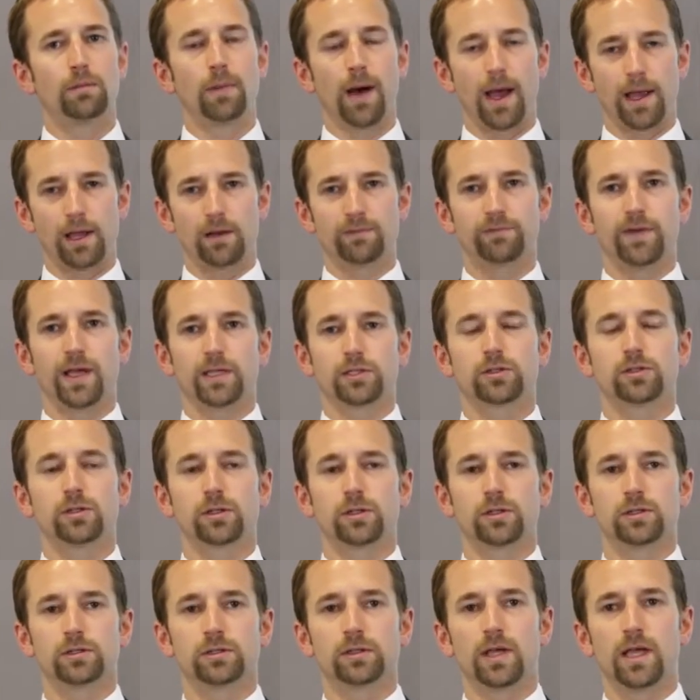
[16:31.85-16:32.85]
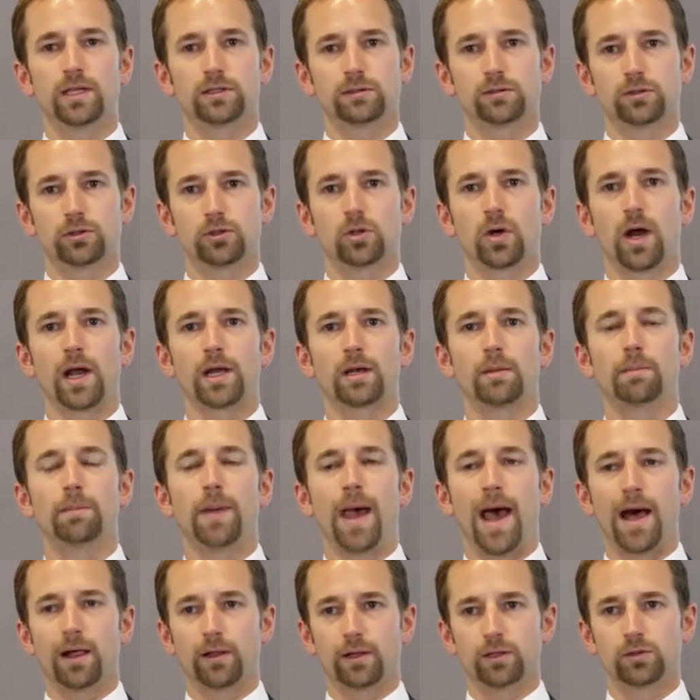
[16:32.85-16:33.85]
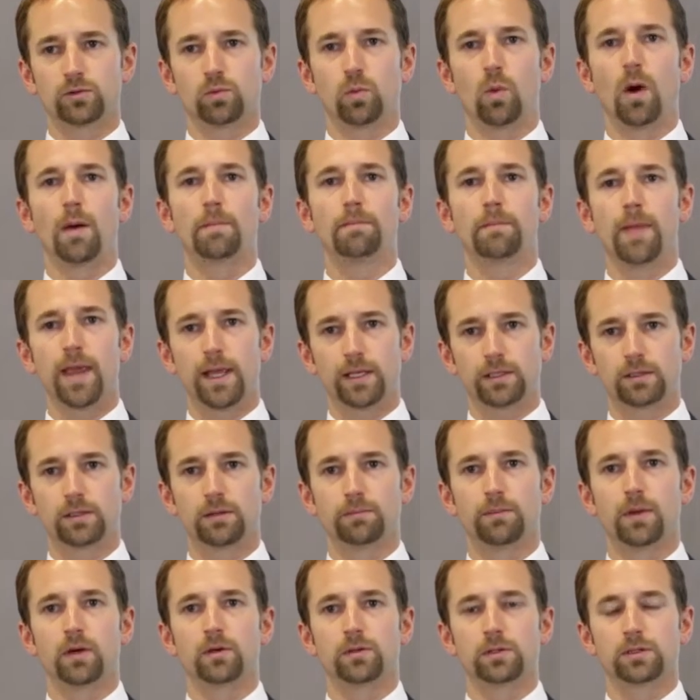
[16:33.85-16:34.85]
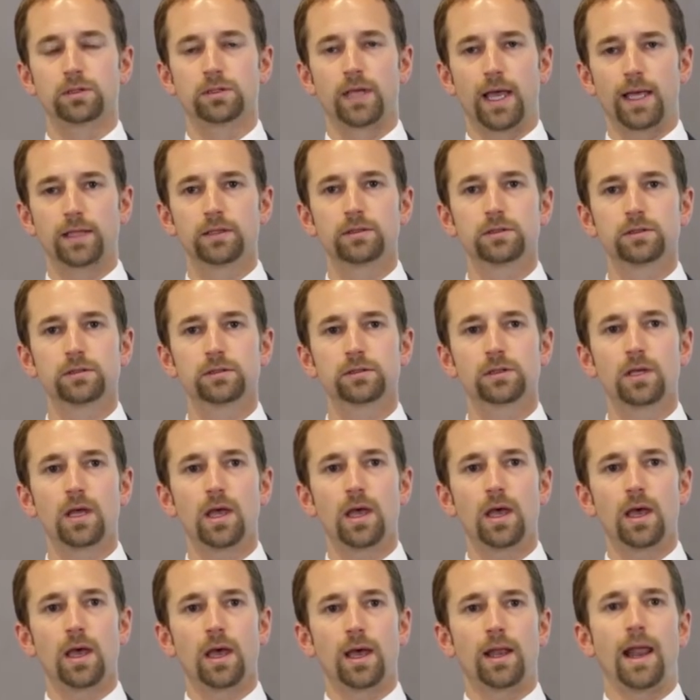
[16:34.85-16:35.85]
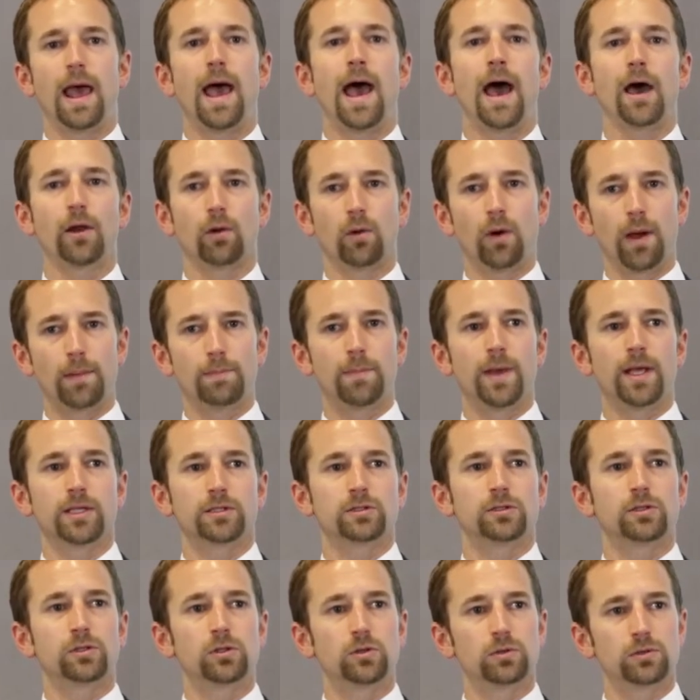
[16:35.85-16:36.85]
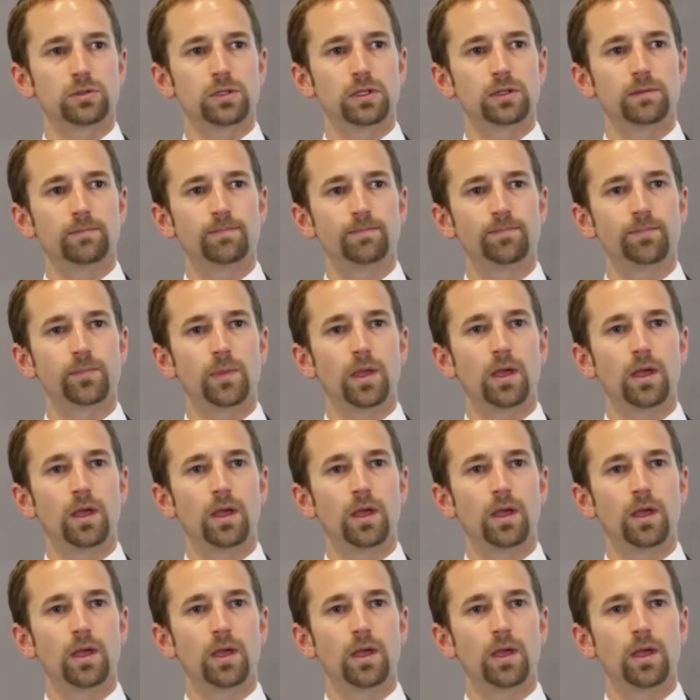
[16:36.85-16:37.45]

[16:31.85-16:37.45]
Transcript: by investors as they're trying to balance what makes the most sense and how do I best use it.